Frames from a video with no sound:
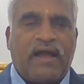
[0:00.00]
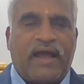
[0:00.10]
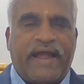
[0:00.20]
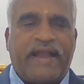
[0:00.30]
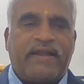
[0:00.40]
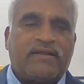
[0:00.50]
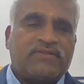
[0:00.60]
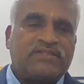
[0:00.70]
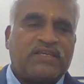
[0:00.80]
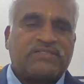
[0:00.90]
And
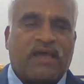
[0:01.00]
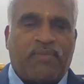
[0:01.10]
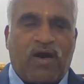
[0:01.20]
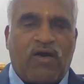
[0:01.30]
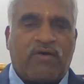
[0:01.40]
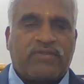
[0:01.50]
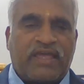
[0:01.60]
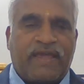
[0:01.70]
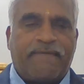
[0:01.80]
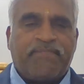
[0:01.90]
this is about
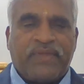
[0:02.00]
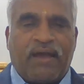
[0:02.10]
the